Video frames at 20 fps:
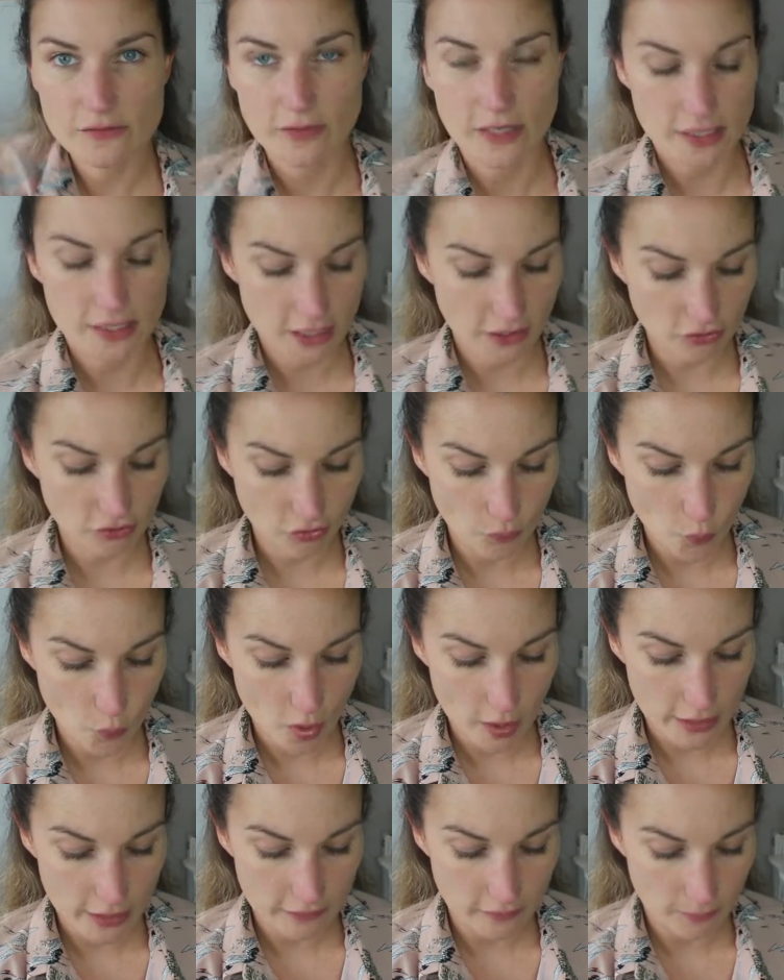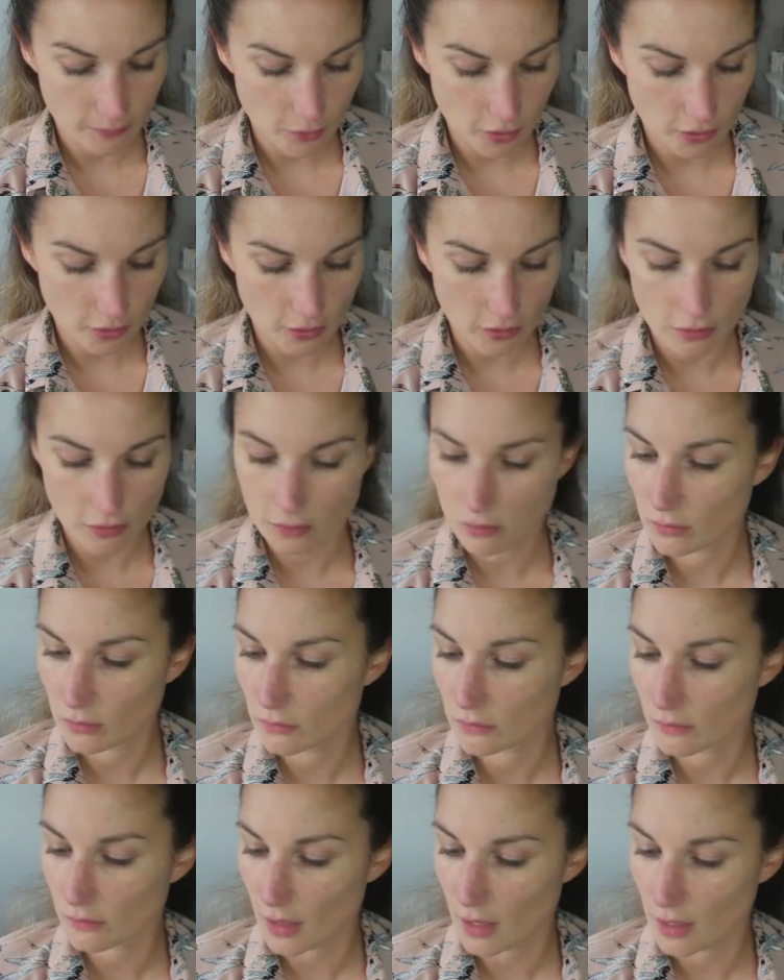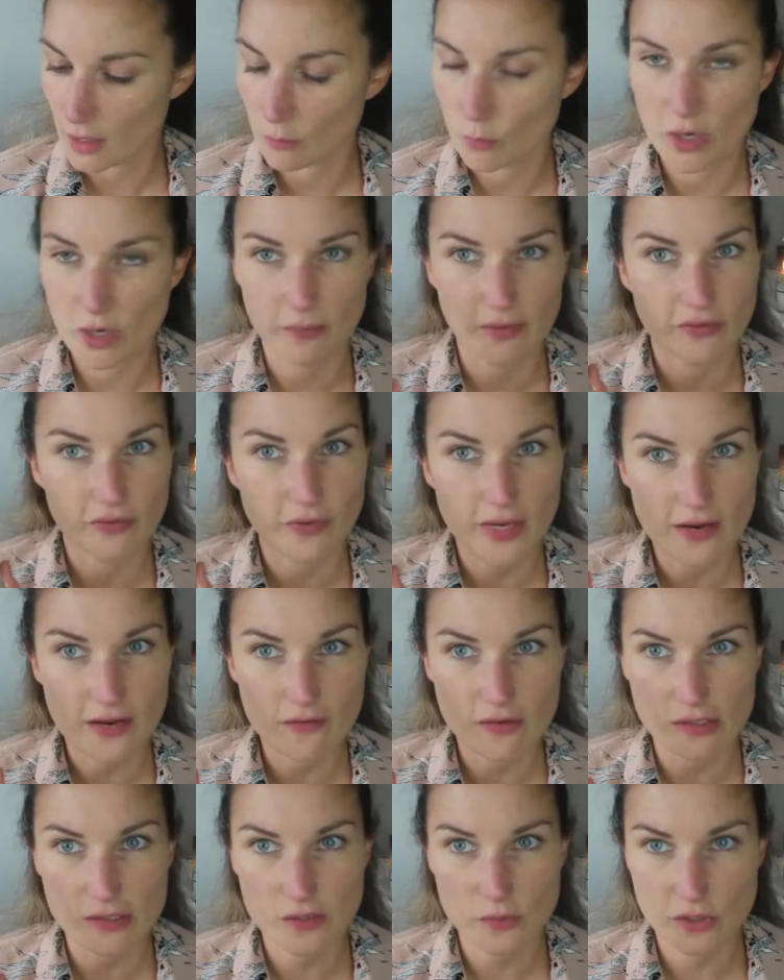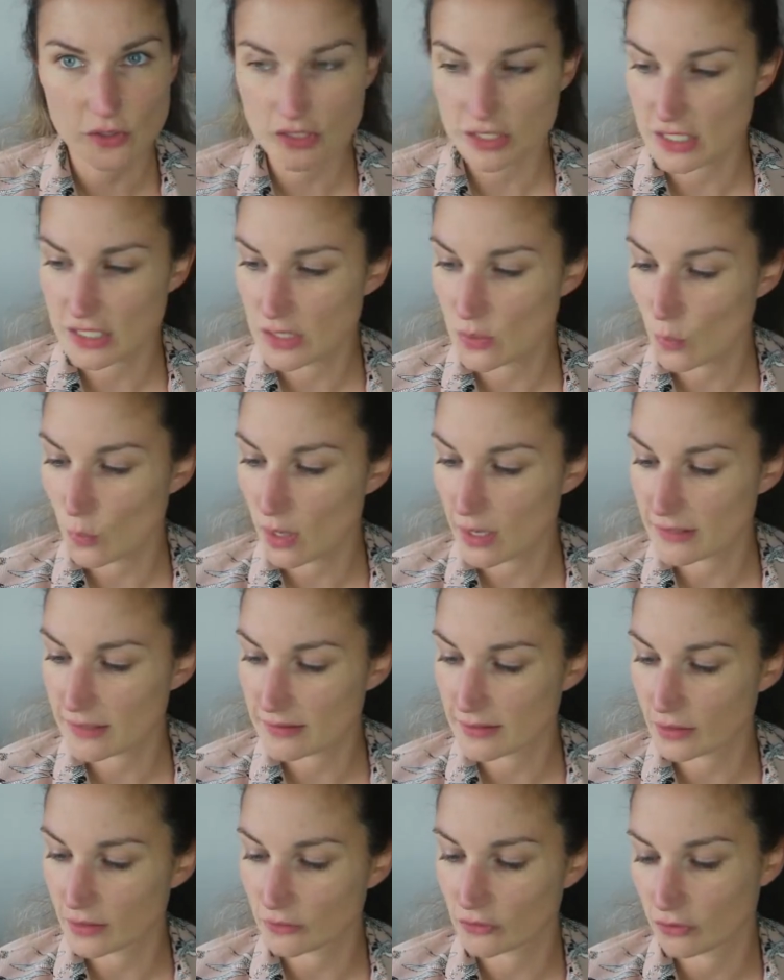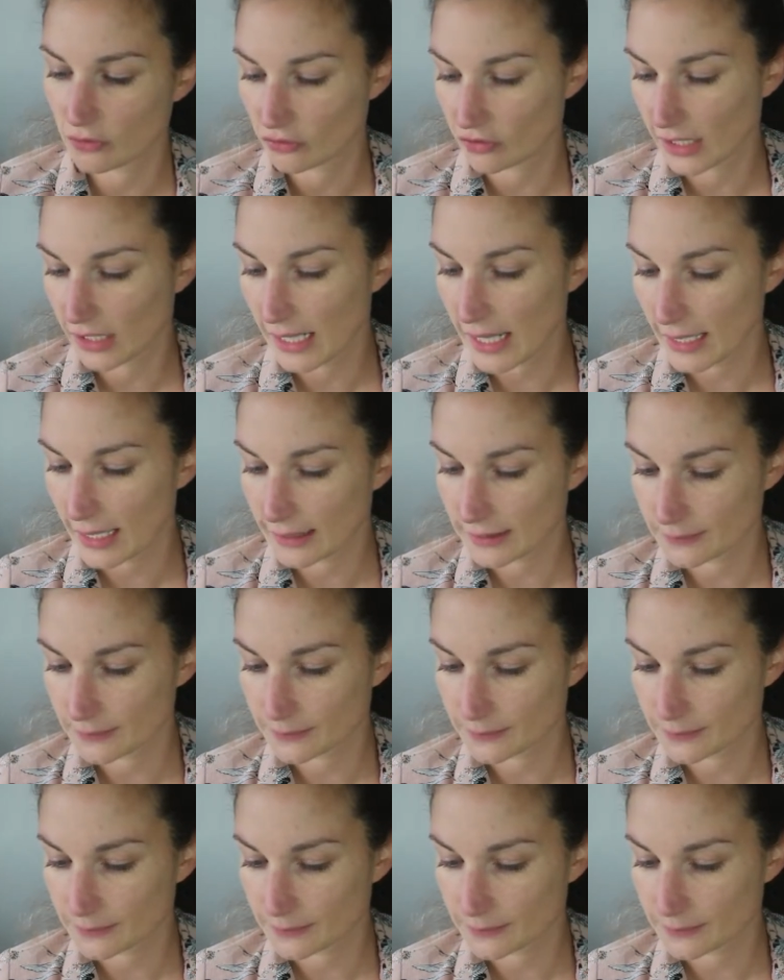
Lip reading: foundation wise, I'm going to use one of my favourites, which is the YSL Touche Éclat.